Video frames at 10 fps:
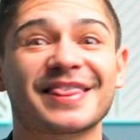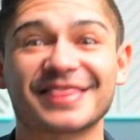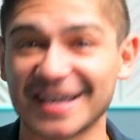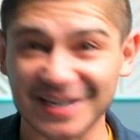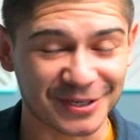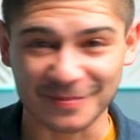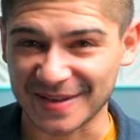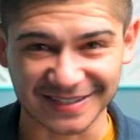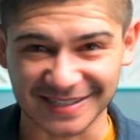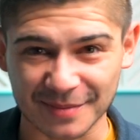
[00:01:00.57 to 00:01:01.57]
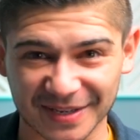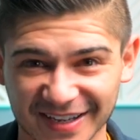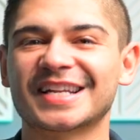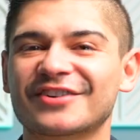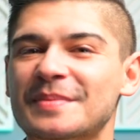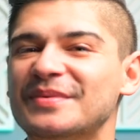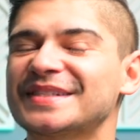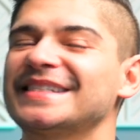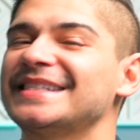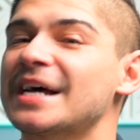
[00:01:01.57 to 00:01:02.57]
Thank you, pandemic. And I remember
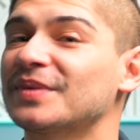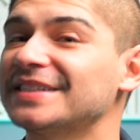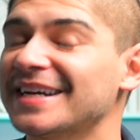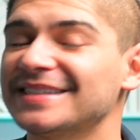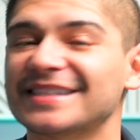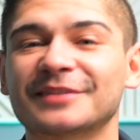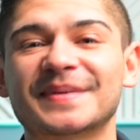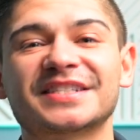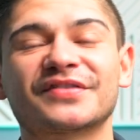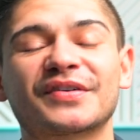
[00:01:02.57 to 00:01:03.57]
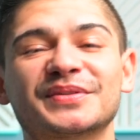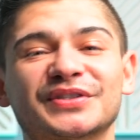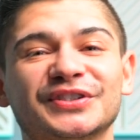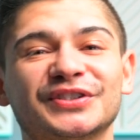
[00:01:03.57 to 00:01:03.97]
sitting down one day and telling myself I was gonna